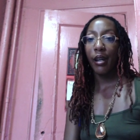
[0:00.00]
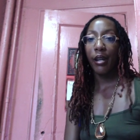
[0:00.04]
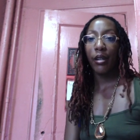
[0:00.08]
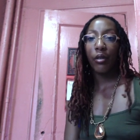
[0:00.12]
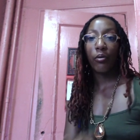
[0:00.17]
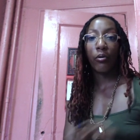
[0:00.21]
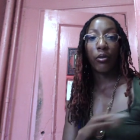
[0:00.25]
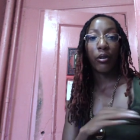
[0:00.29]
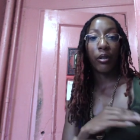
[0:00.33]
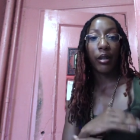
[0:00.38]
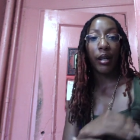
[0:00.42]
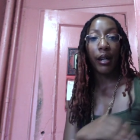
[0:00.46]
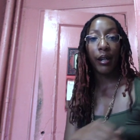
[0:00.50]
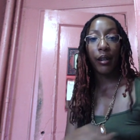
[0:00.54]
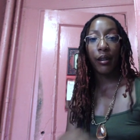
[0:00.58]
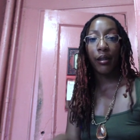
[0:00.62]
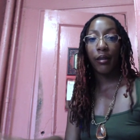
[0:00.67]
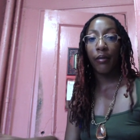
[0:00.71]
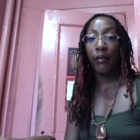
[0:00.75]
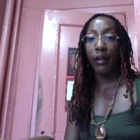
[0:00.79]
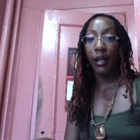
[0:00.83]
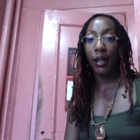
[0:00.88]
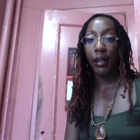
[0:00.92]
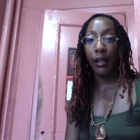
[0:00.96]
and it will knock
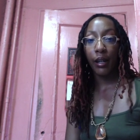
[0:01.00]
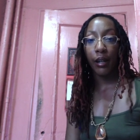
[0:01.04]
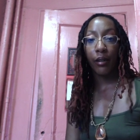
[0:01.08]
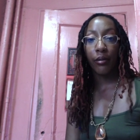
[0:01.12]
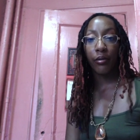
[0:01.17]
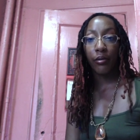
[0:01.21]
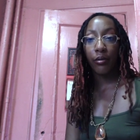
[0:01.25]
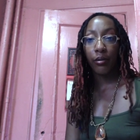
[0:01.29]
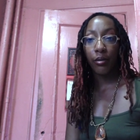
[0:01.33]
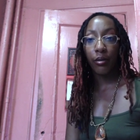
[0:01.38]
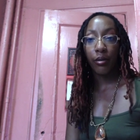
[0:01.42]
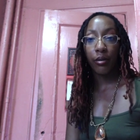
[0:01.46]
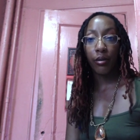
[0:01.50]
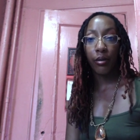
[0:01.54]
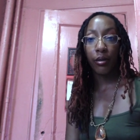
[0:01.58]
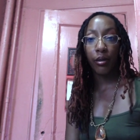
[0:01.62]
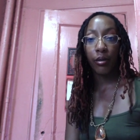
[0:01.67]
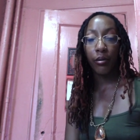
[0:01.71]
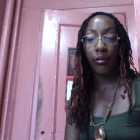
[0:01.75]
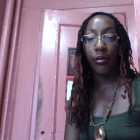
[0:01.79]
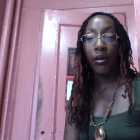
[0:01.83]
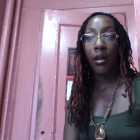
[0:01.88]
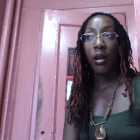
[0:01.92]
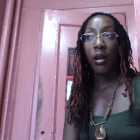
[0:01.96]
it right out, you know,